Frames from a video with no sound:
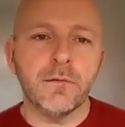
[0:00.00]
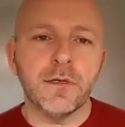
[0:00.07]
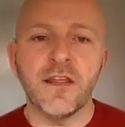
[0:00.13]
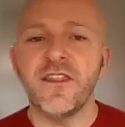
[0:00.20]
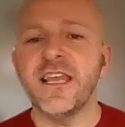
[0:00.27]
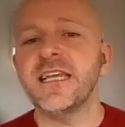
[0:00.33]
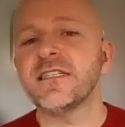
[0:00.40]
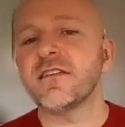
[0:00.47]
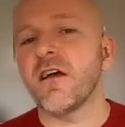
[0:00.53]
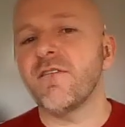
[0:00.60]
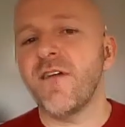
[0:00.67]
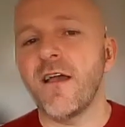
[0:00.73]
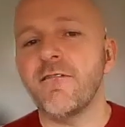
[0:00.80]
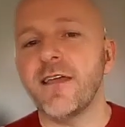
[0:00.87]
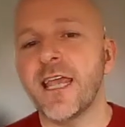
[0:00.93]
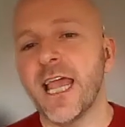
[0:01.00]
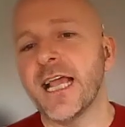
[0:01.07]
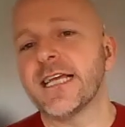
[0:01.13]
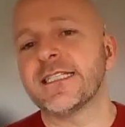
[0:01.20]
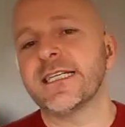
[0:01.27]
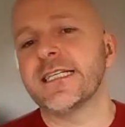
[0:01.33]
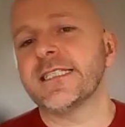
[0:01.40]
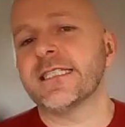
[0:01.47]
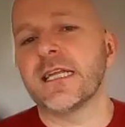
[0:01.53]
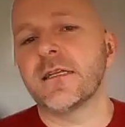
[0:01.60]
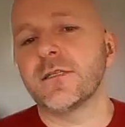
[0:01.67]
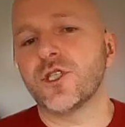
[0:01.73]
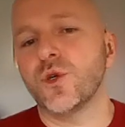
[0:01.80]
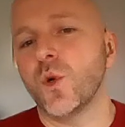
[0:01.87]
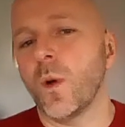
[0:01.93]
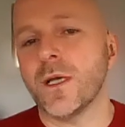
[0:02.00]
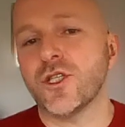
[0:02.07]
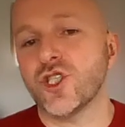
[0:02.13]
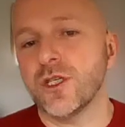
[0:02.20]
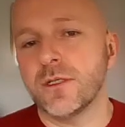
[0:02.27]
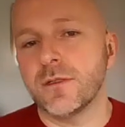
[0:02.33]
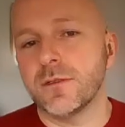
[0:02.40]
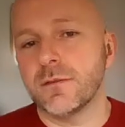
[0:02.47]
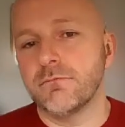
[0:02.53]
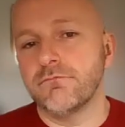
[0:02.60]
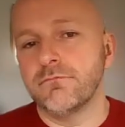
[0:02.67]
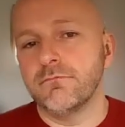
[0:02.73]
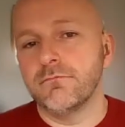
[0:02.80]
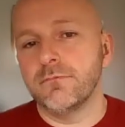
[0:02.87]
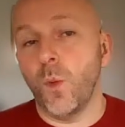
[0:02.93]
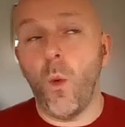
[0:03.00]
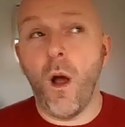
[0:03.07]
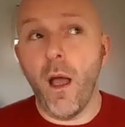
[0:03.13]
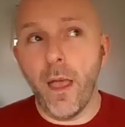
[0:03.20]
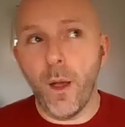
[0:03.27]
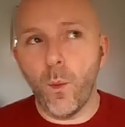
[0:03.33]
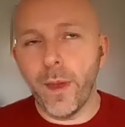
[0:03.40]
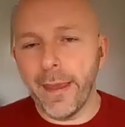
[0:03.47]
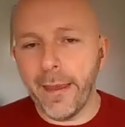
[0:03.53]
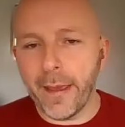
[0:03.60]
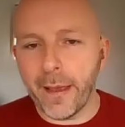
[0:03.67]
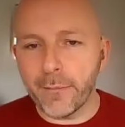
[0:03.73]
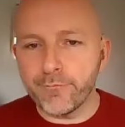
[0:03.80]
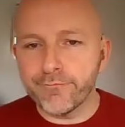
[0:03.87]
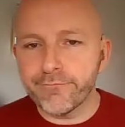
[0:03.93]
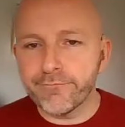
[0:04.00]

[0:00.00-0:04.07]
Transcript: Now, these are very existential questions. Why are we here?